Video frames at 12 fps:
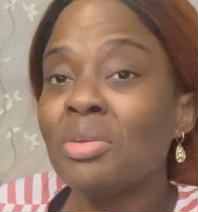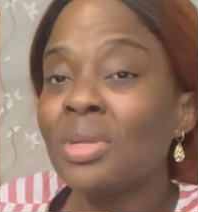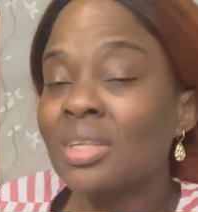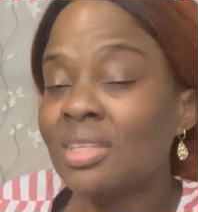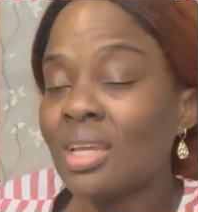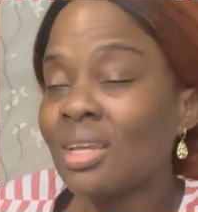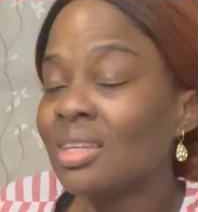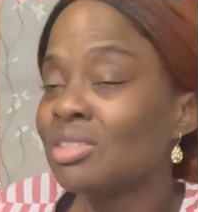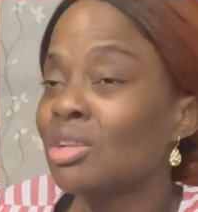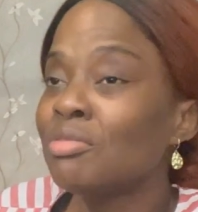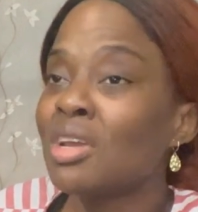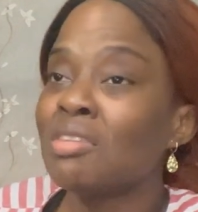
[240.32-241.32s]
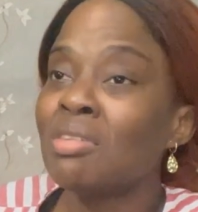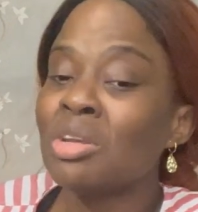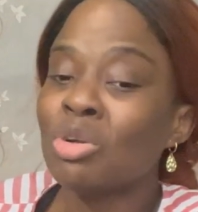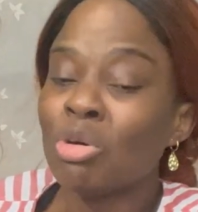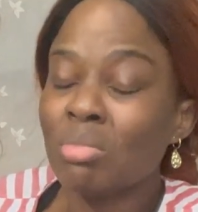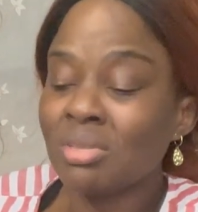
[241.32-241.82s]
rate here is not very, very
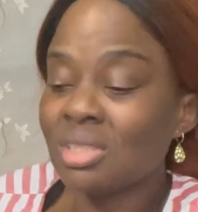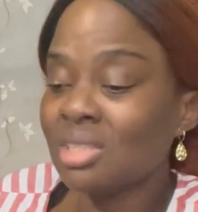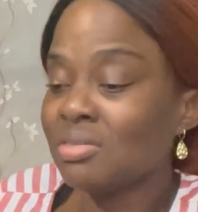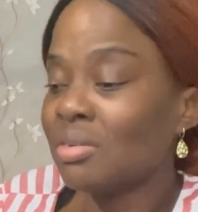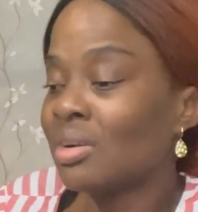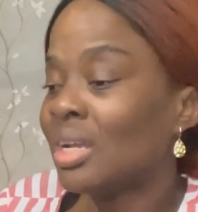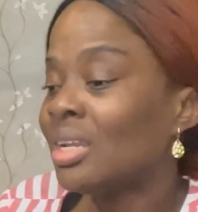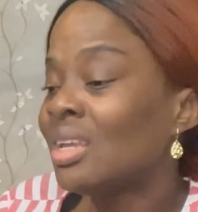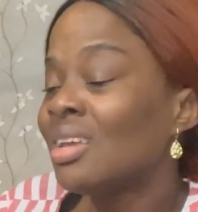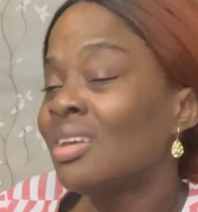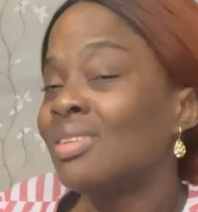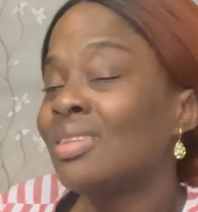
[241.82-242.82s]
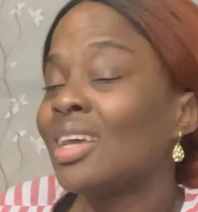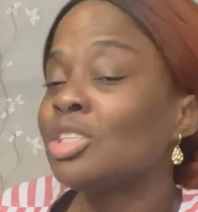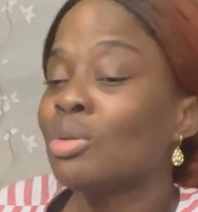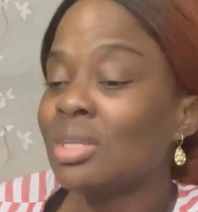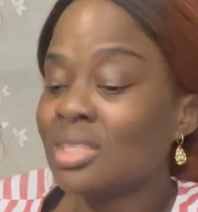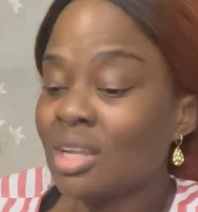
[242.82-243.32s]
competitive, all right?
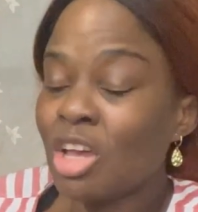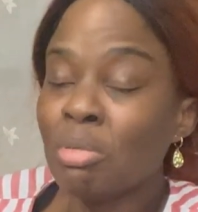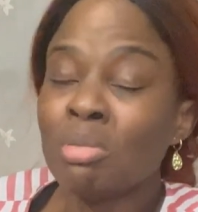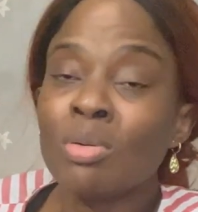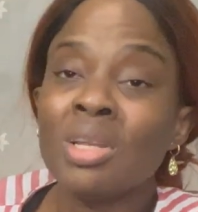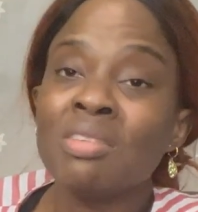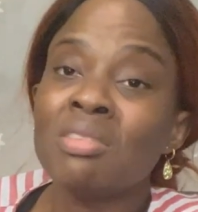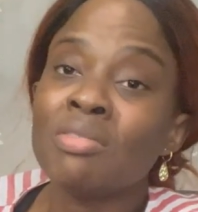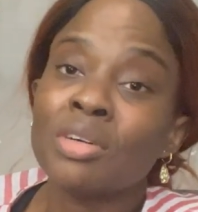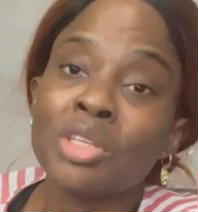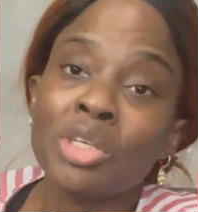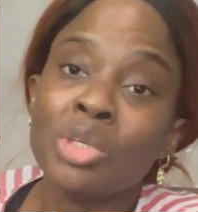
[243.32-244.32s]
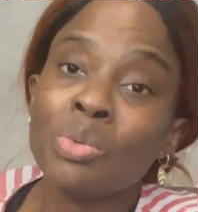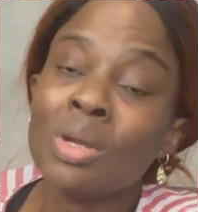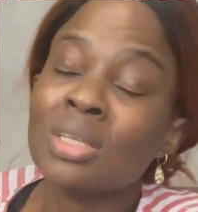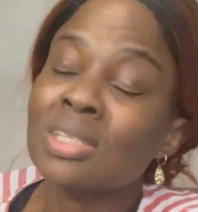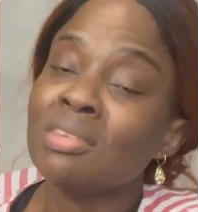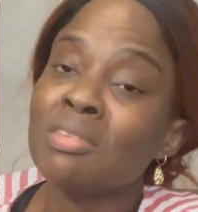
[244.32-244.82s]
That's why I see a lot of people leaving for the
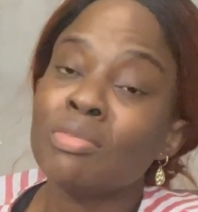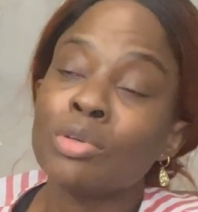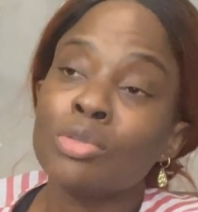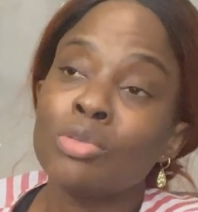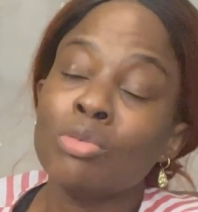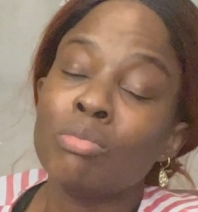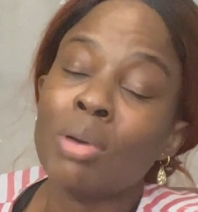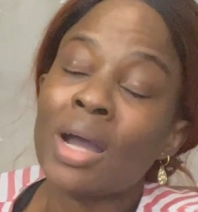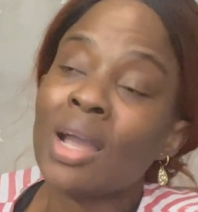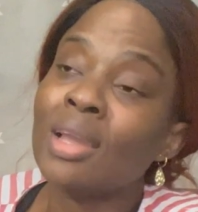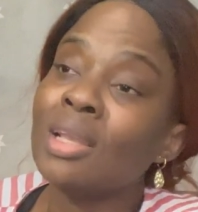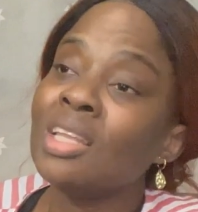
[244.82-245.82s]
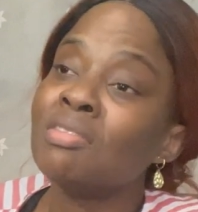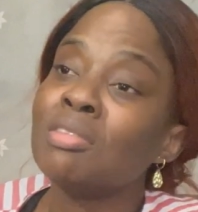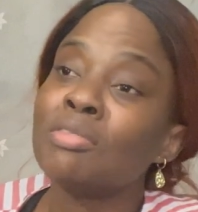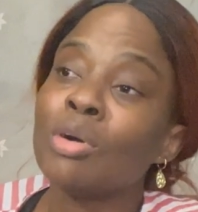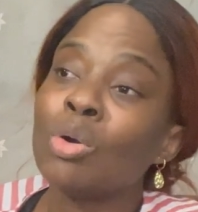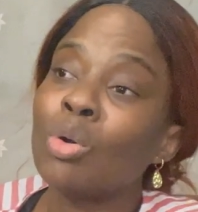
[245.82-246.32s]
US, leaving for Dubai, leaving
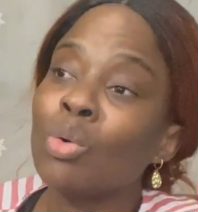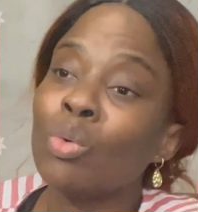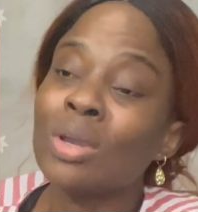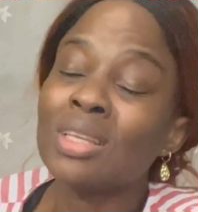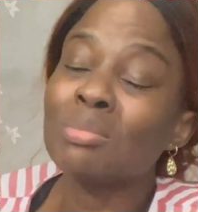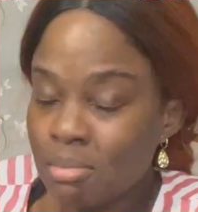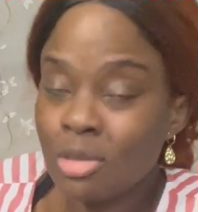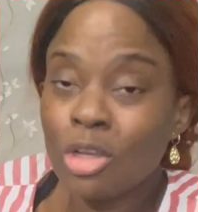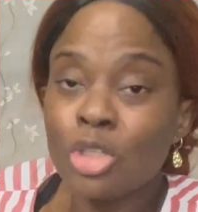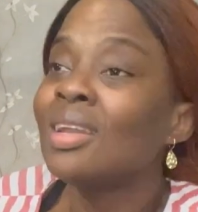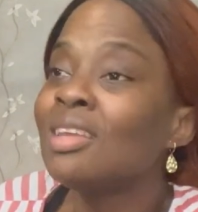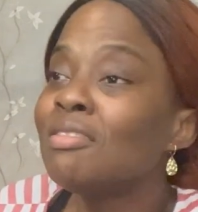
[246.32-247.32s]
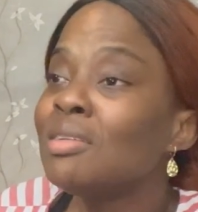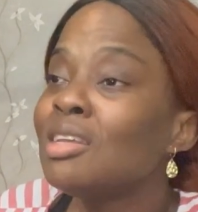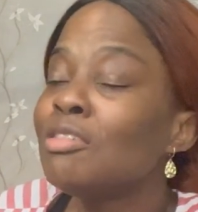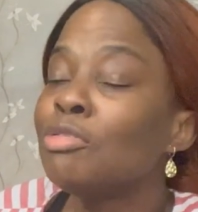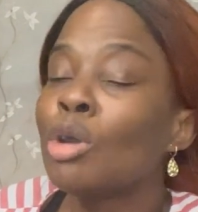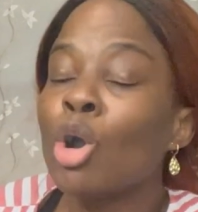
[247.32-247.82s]
for Kuwait. Because even
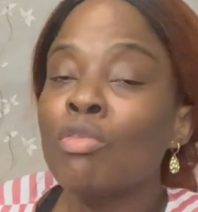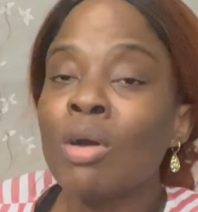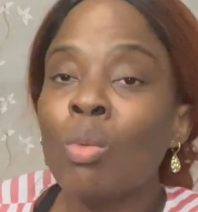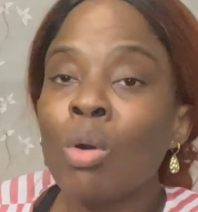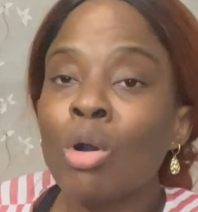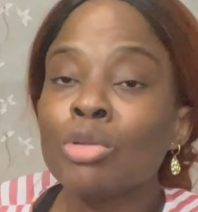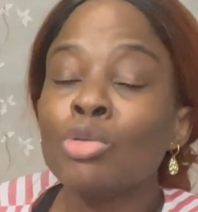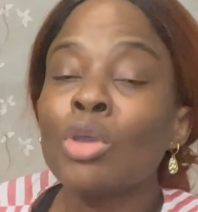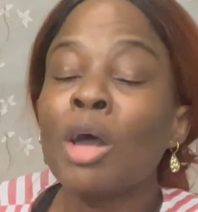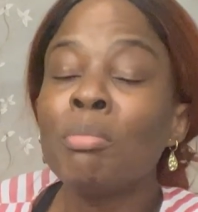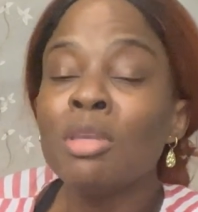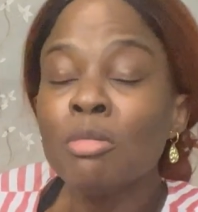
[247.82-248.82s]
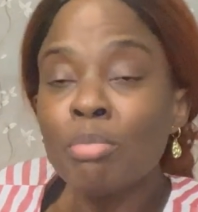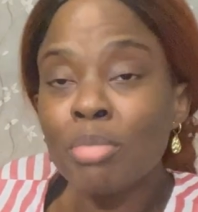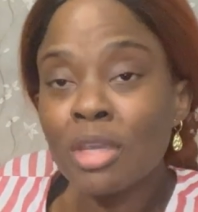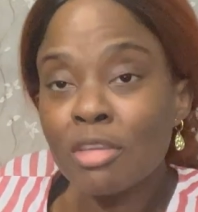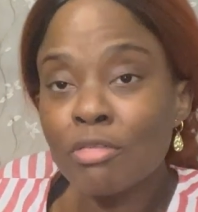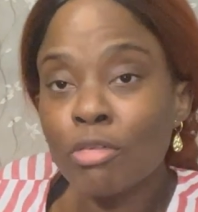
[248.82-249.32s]
if you're overworked, you are being
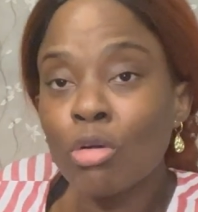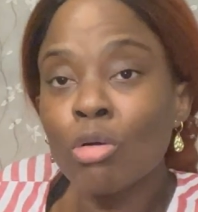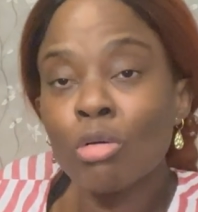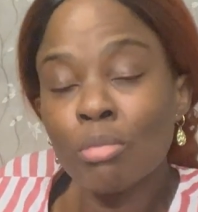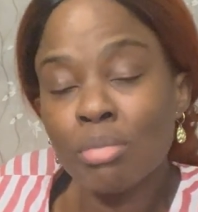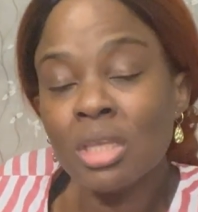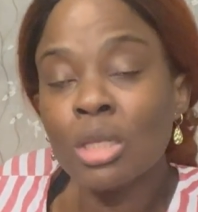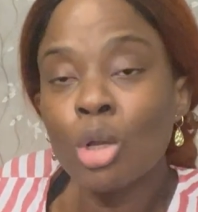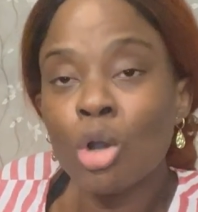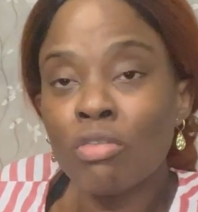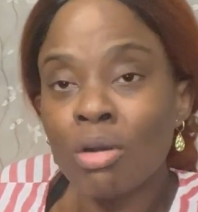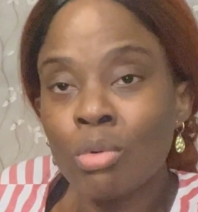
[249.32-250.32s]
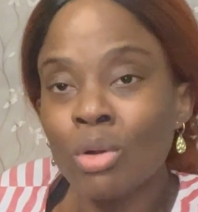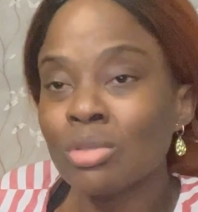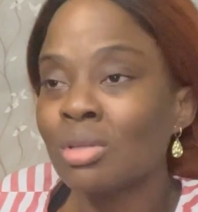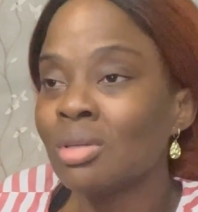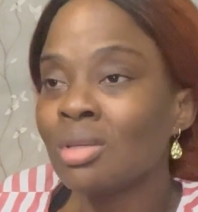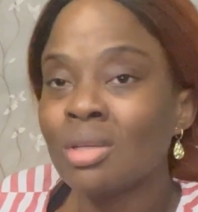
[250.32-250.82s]
paid for being
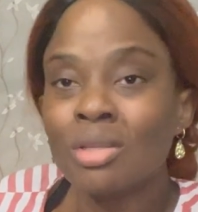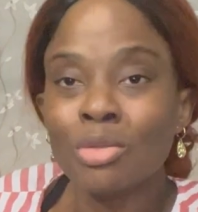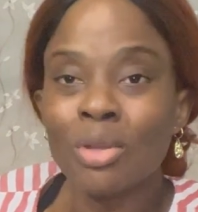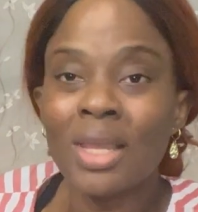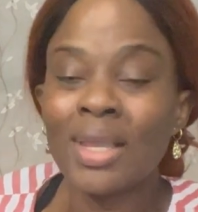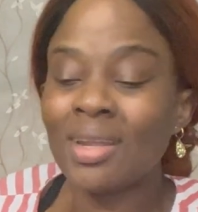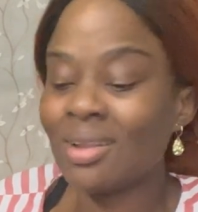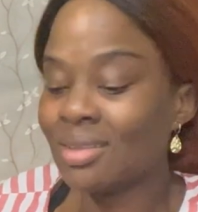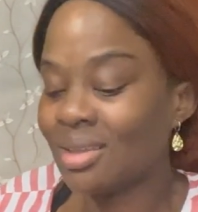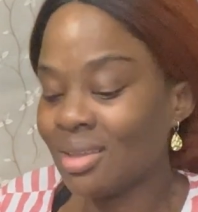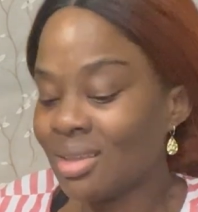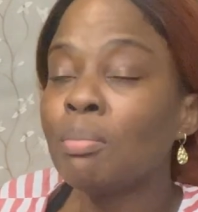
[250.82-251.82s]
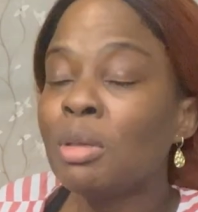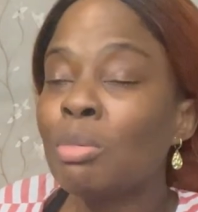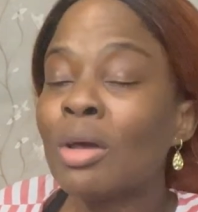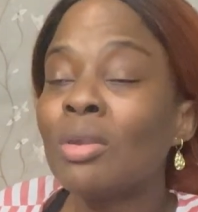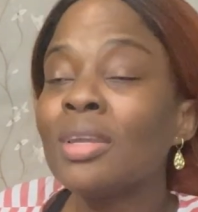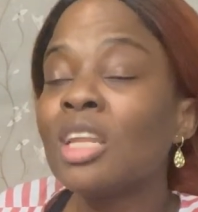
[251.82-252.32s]
overworked. Not like Canada.
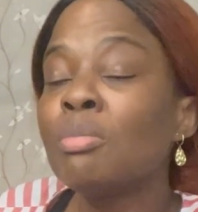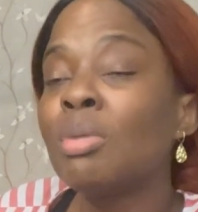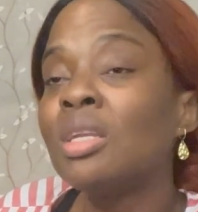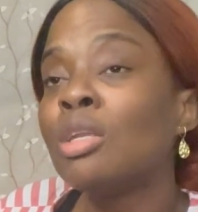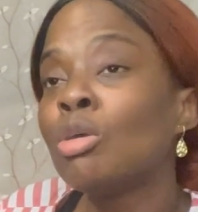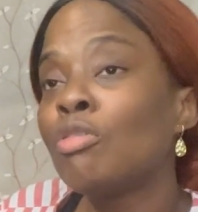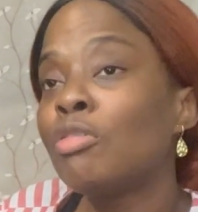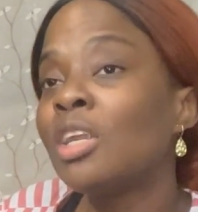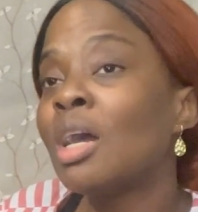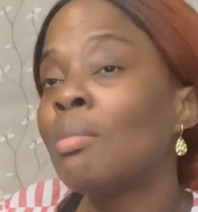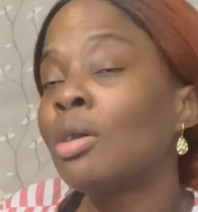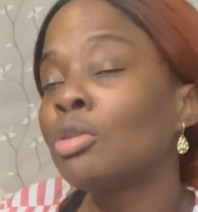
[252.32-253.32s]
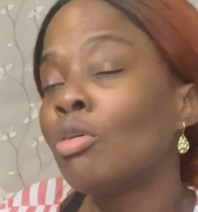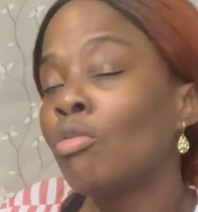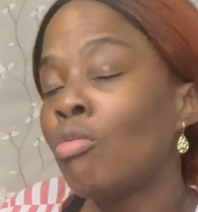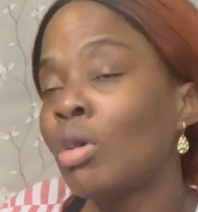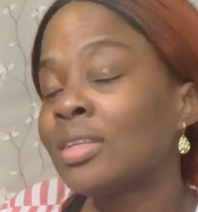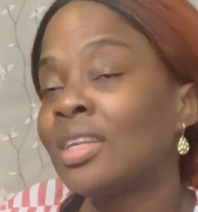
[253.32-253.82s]
People are not getting paid enough for the amount
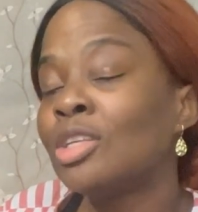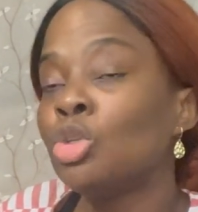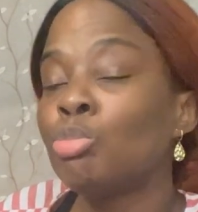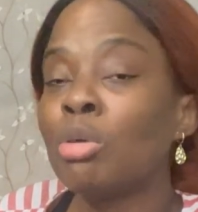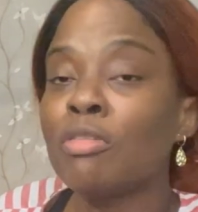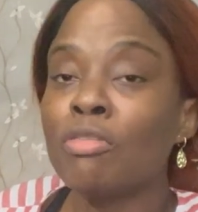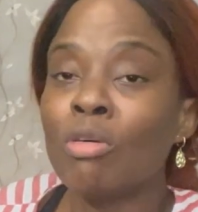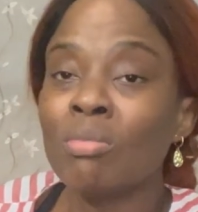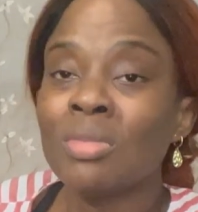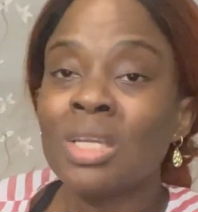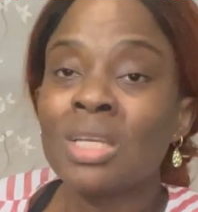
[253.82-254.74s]
of work that they do perform.